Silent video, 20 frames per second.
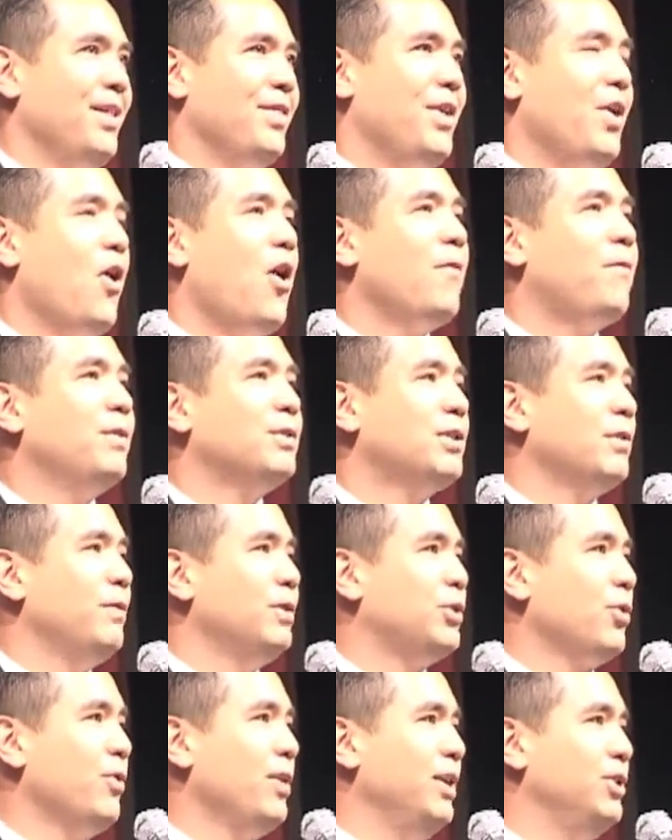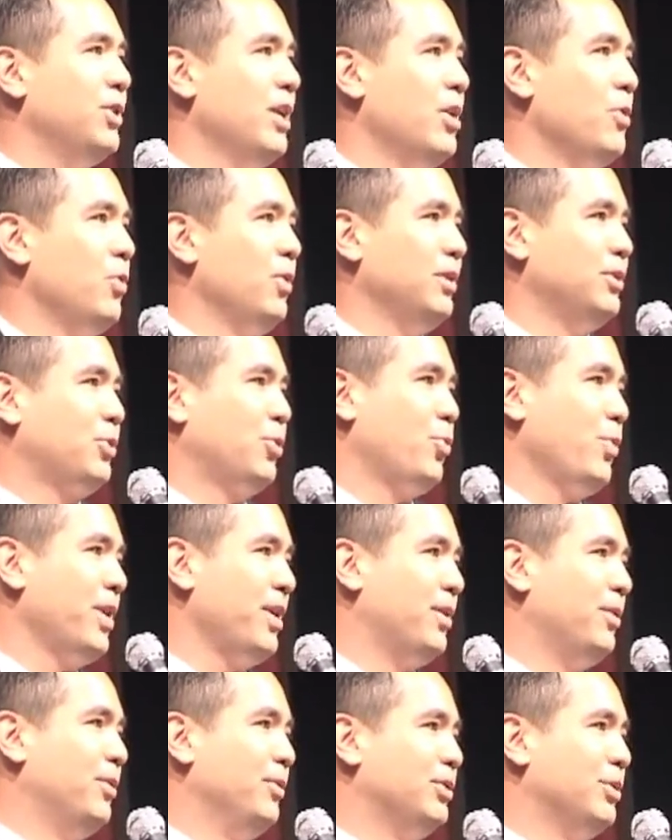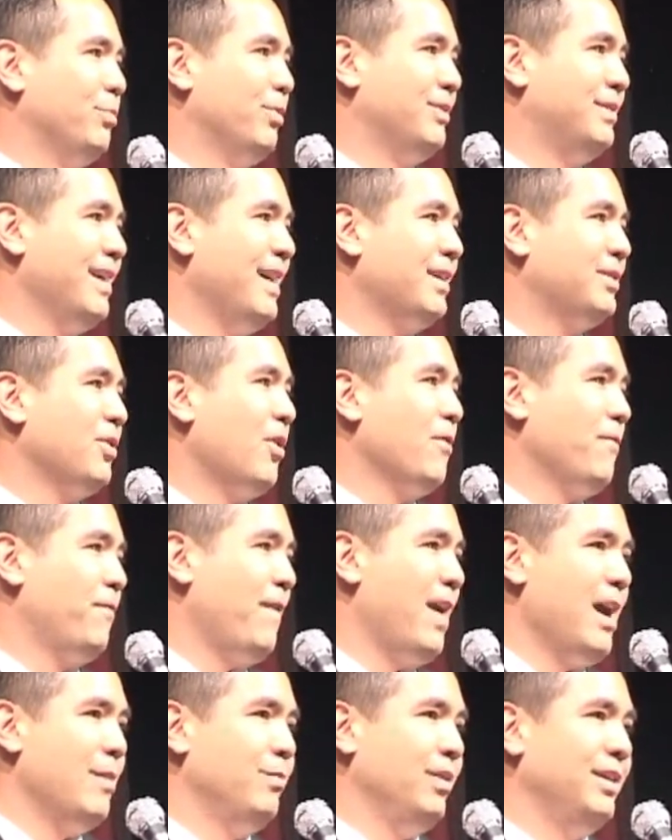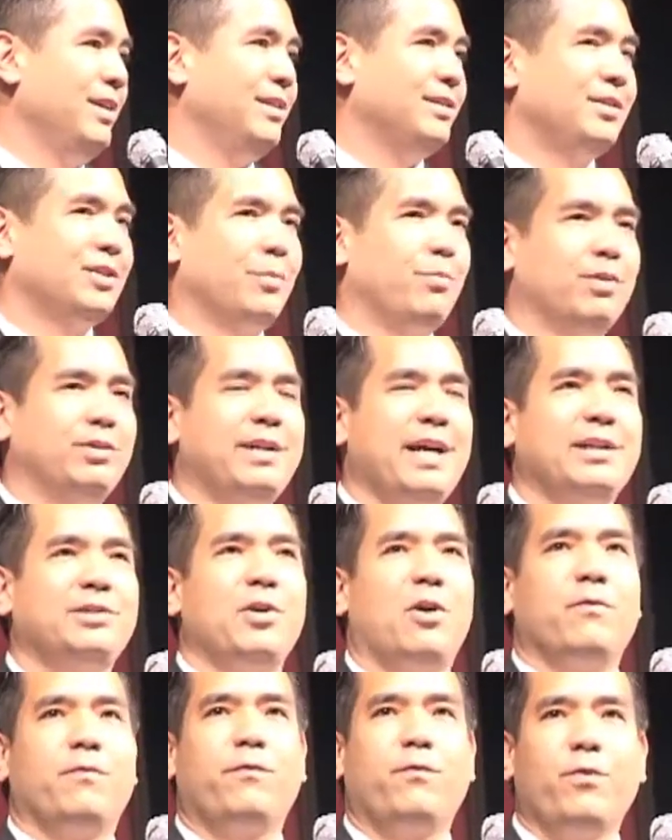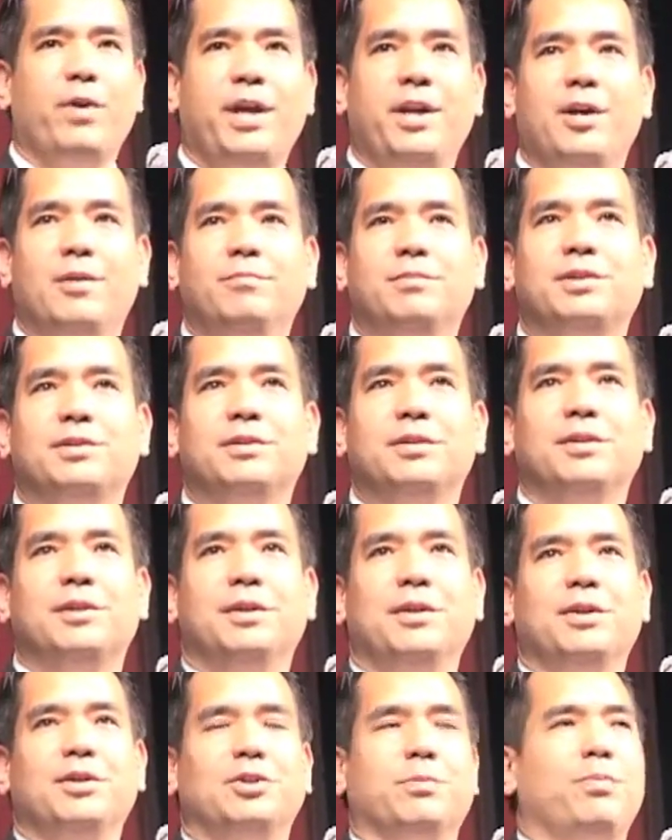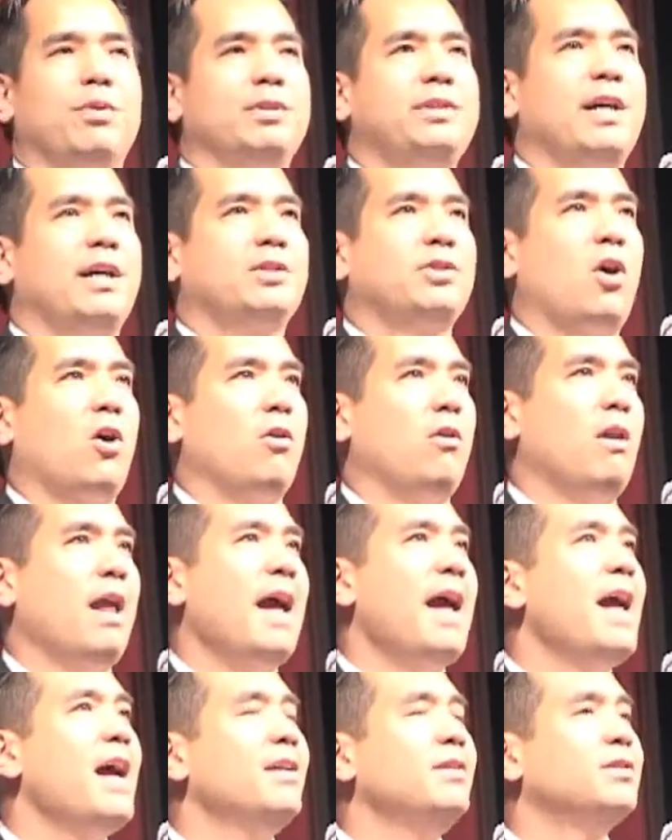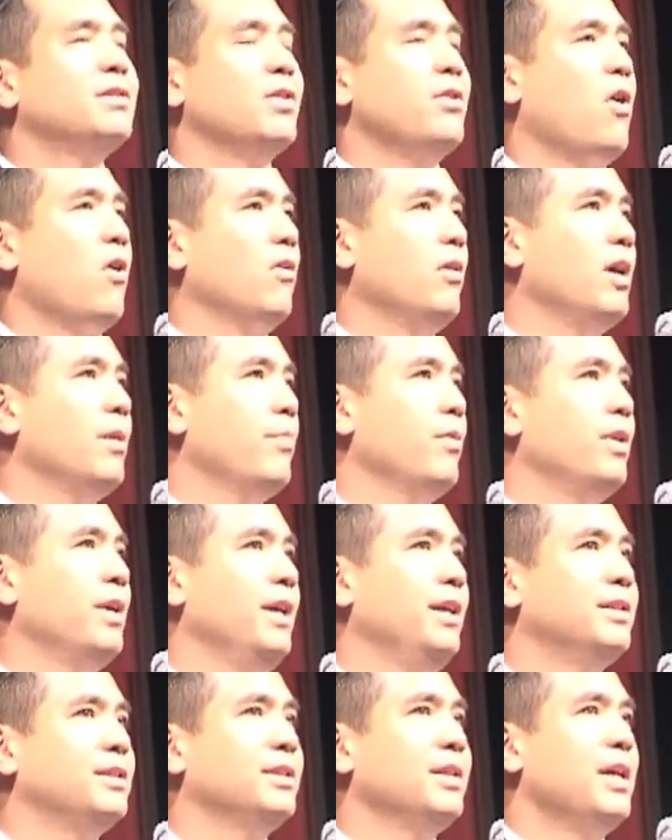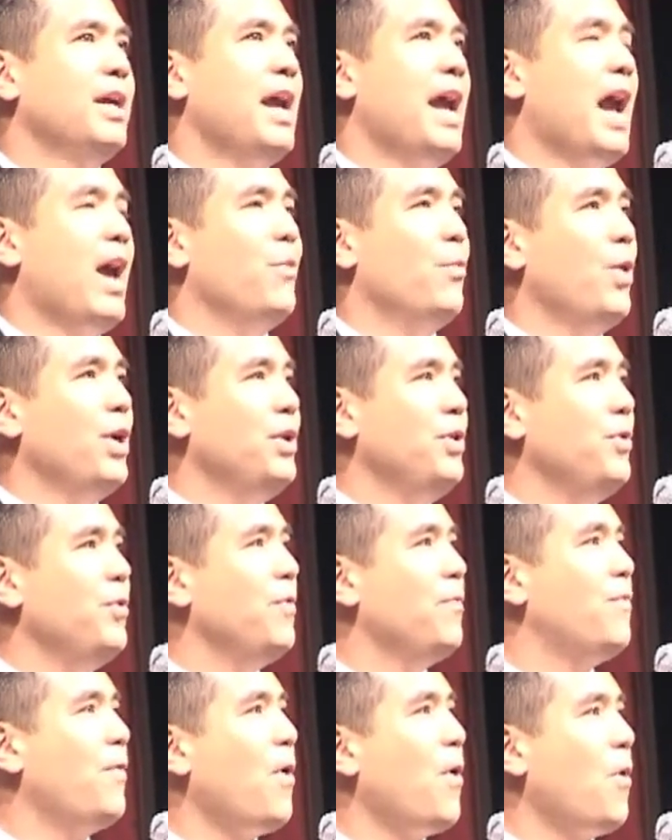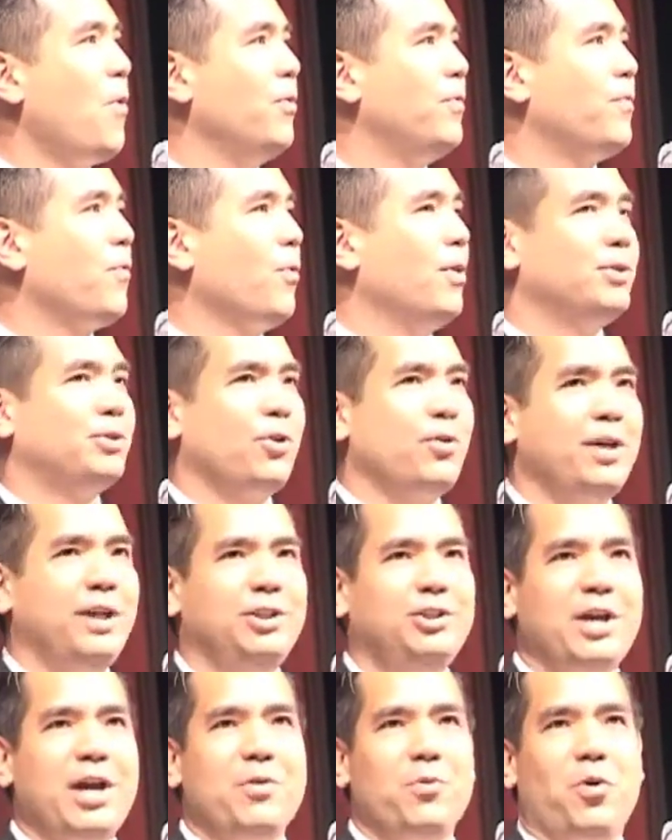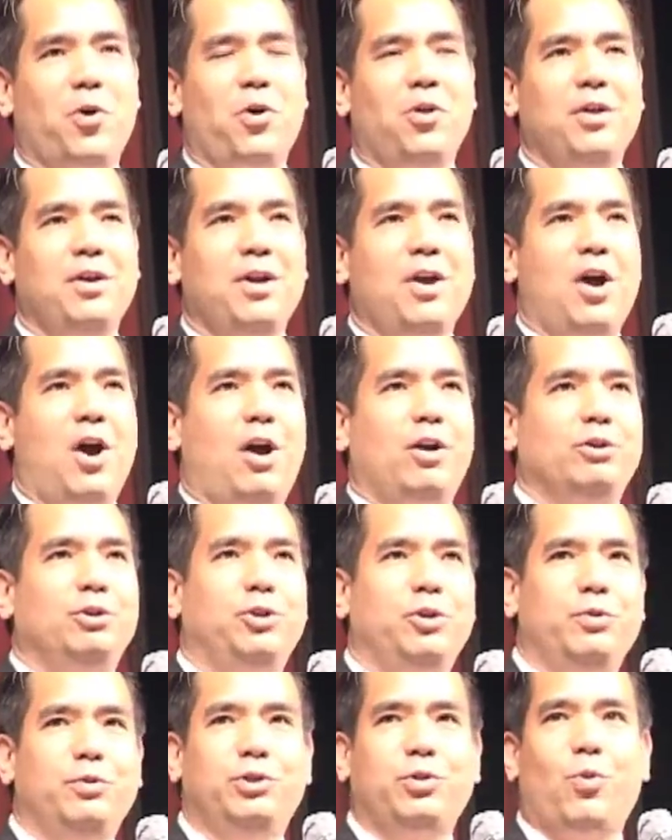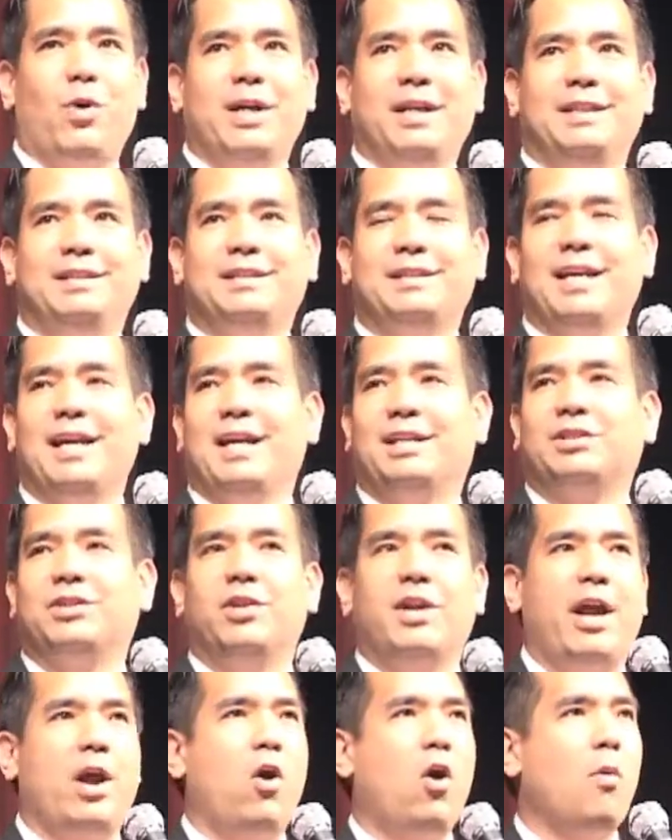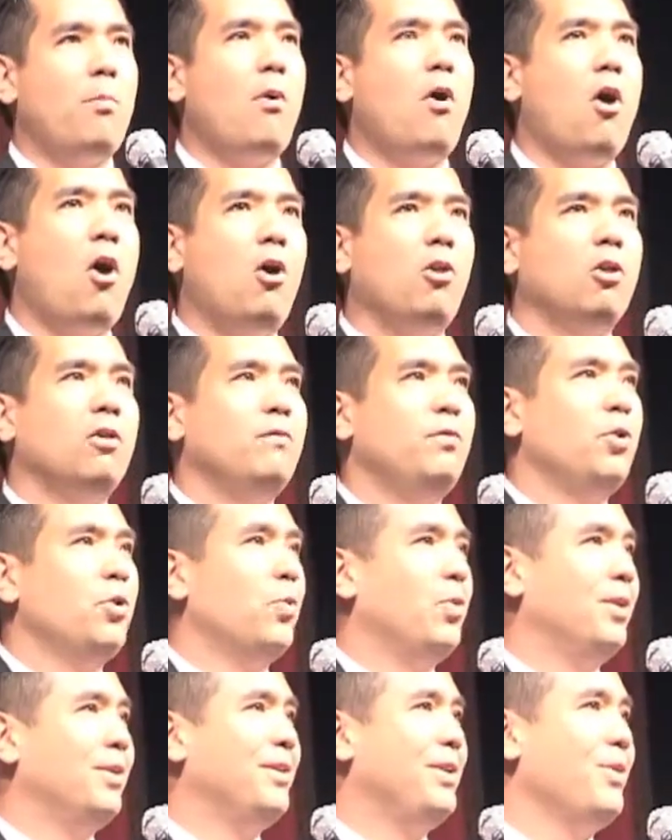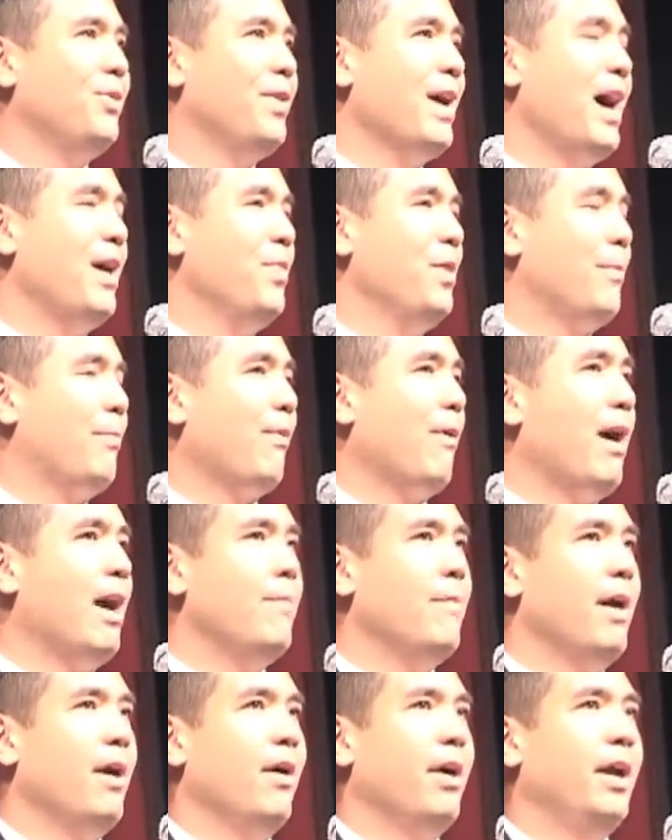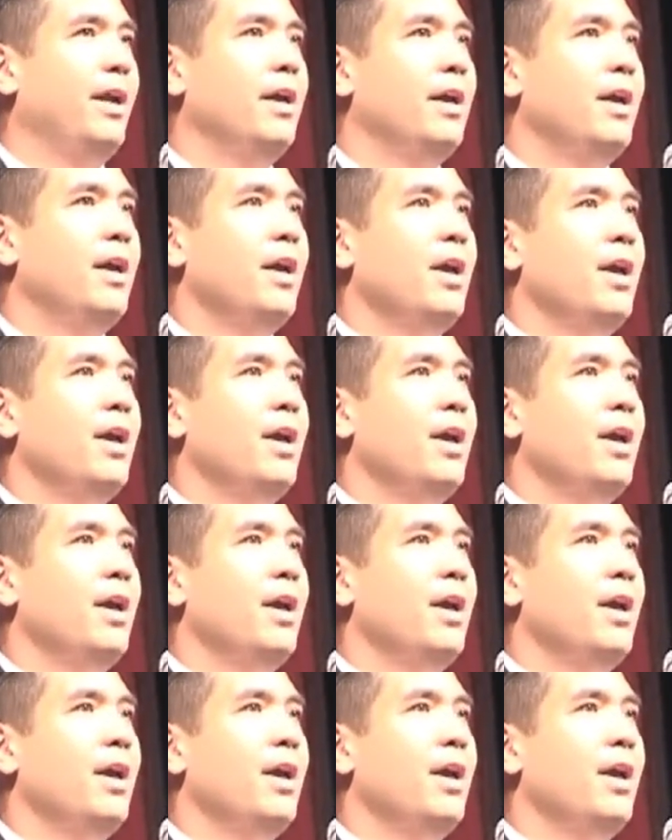The Office of Attorney General is critical to protect our families, to protect our freedoms, to protect our lands and our liberties. And when you vote for Attorney General on June 26th, and I hope all of you will do that in the primary,